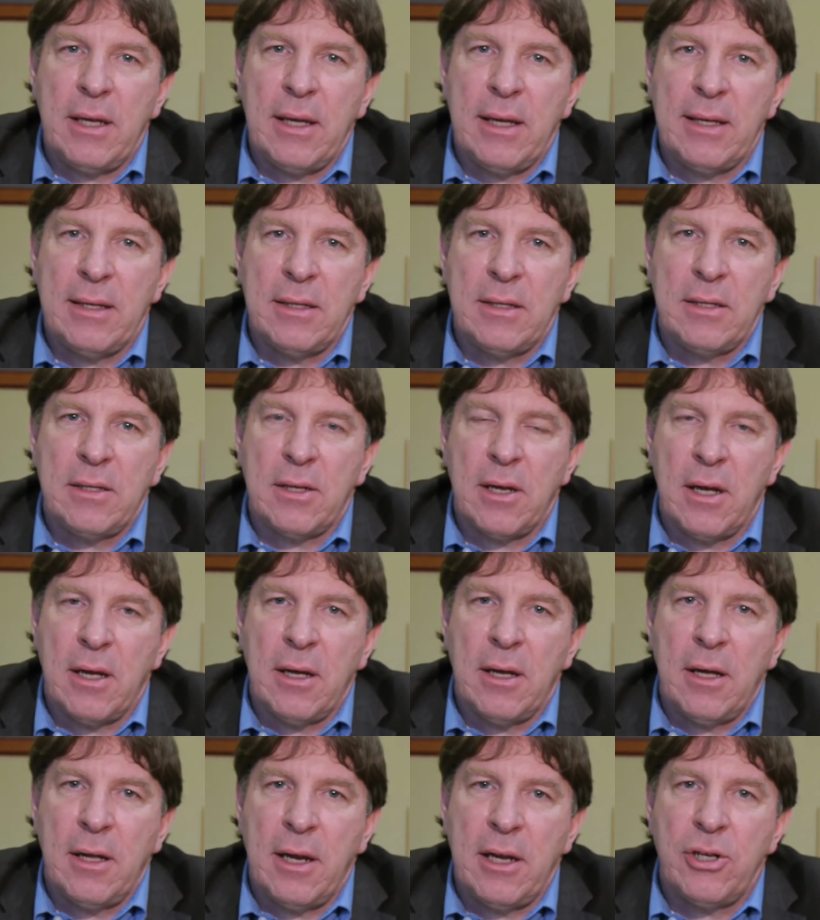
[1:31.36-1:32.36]
is
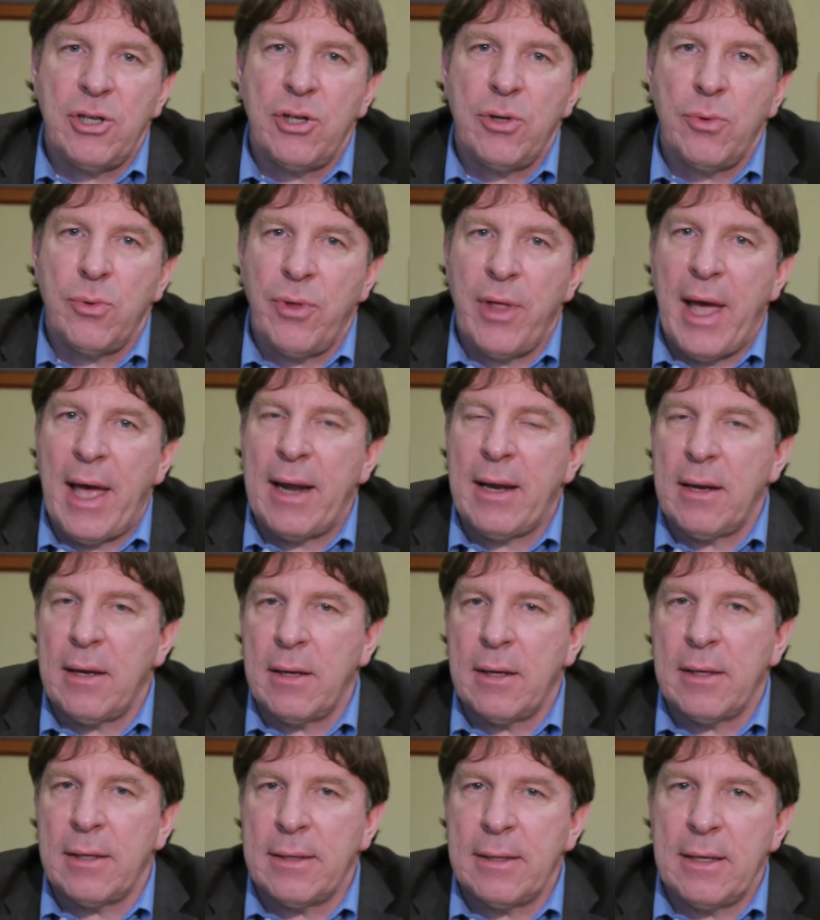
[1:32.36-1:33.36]
an issue that
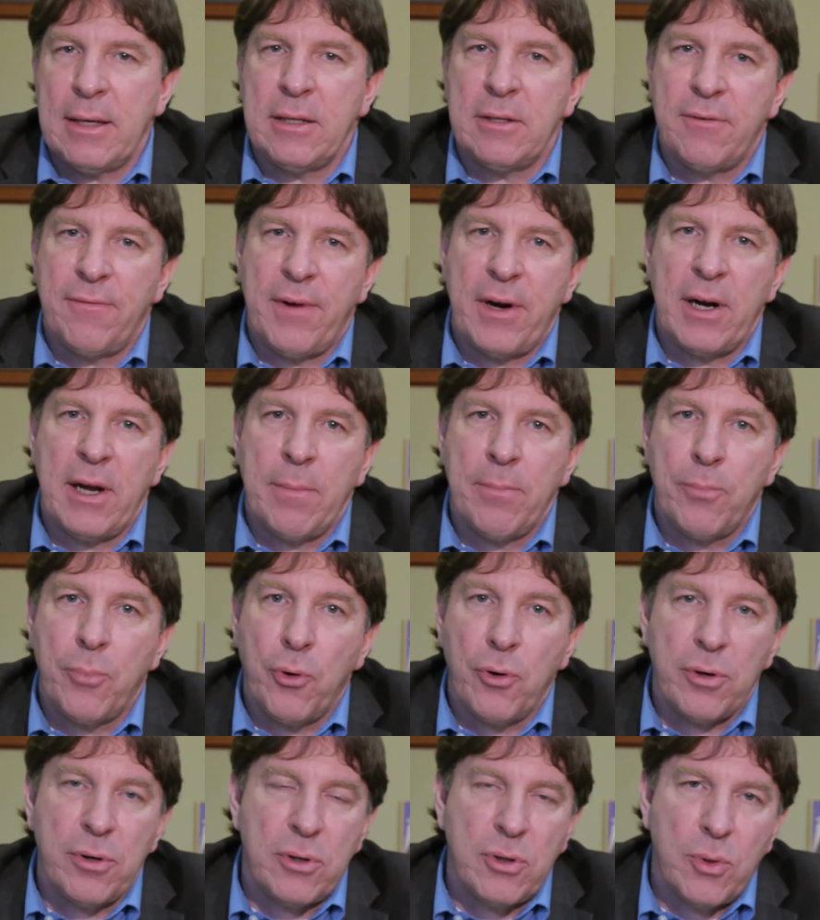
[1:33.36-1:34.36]
is very
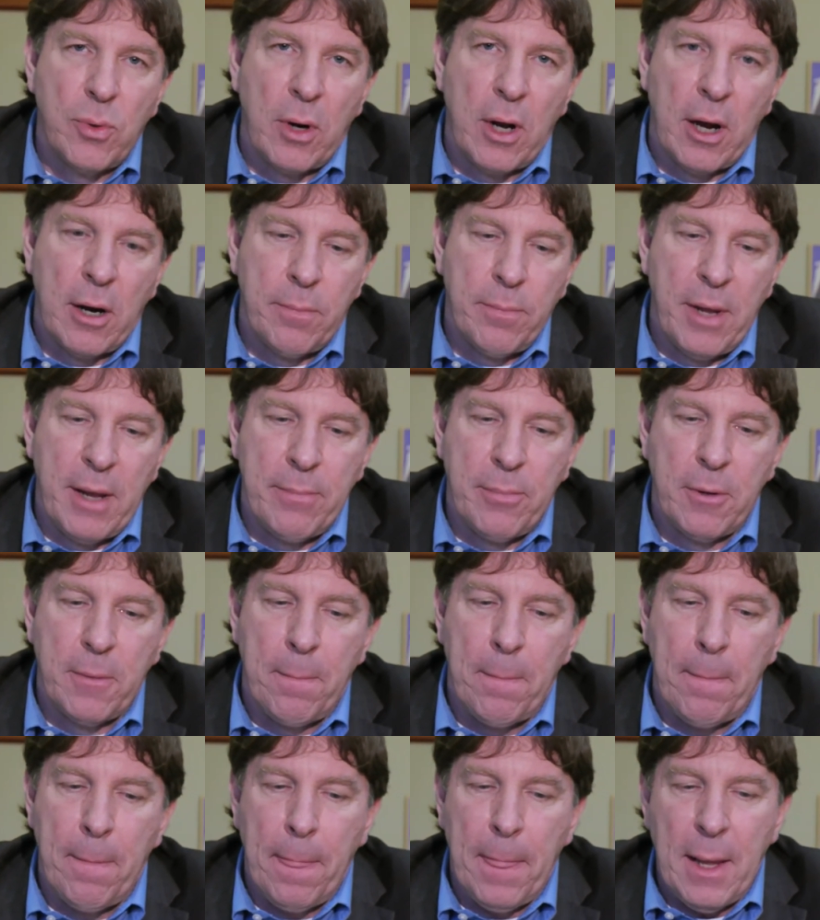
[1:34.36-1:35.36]
important to a lot of people.
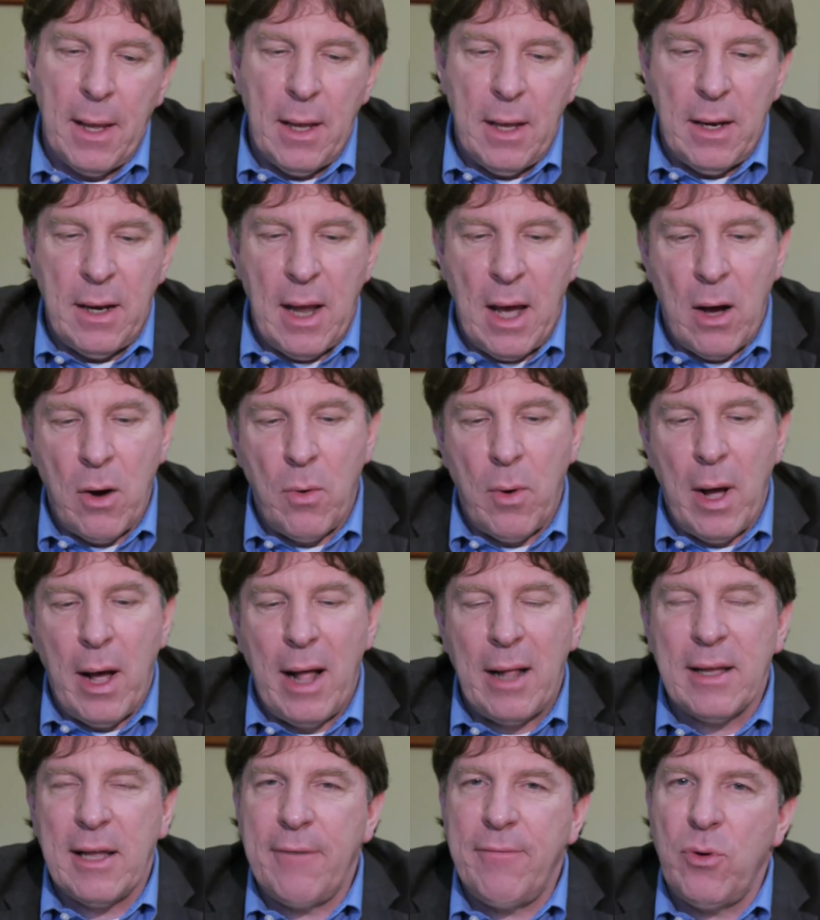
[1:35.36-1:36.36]
Now,
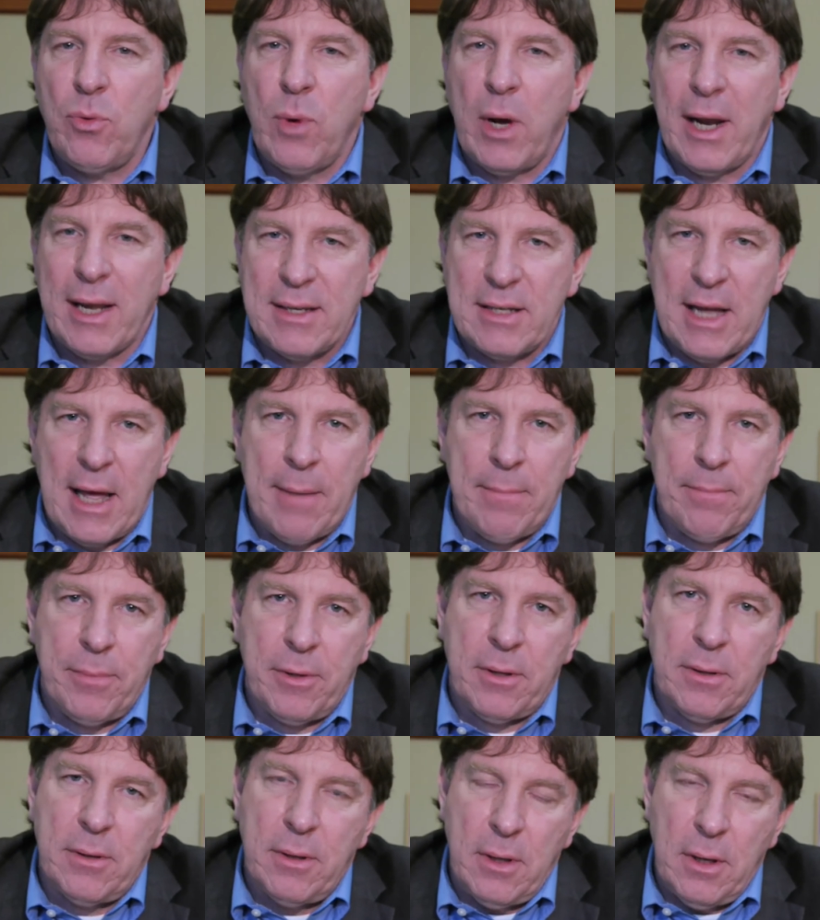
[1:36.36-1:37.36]
I'll give you one example.